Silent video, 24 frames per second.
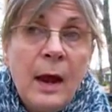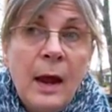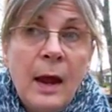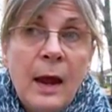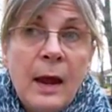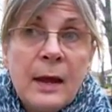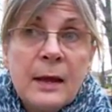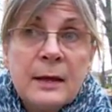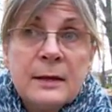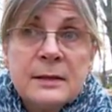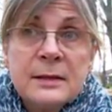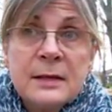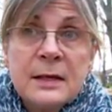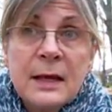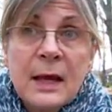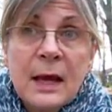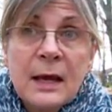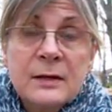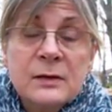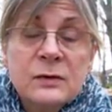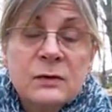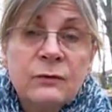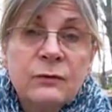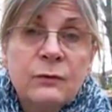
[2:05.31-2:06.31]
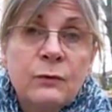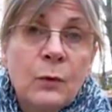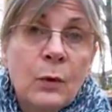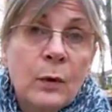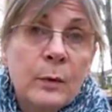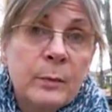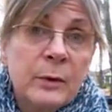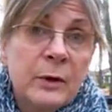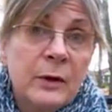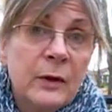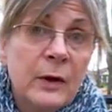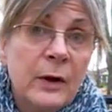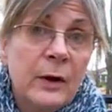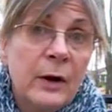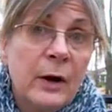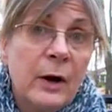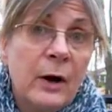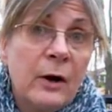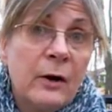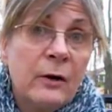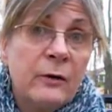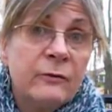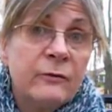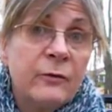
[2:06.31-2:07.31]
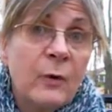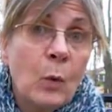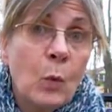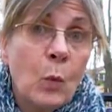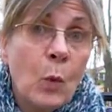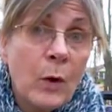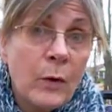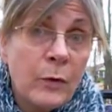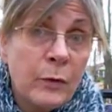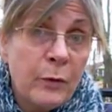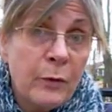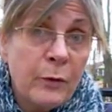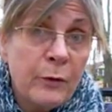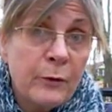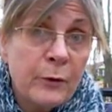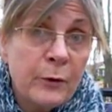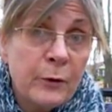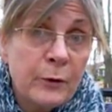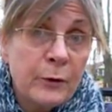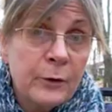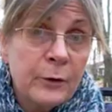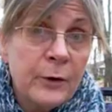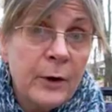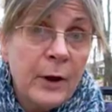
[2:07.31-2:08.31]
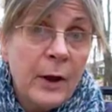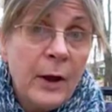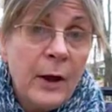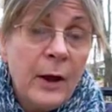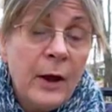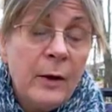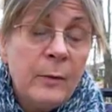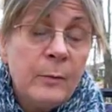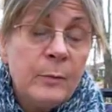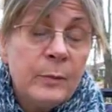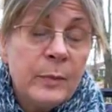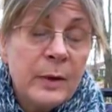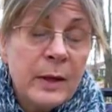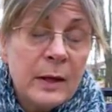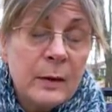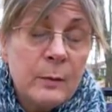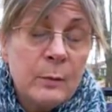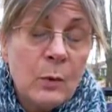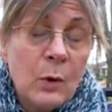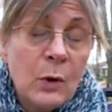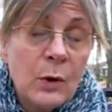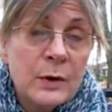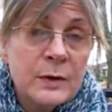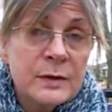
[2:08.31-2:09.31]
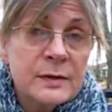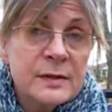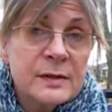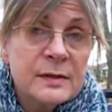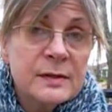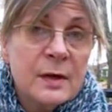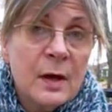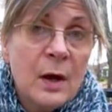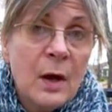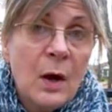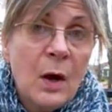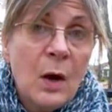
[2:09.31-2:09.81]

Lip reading: and he has a formula of 1/3 peat moss,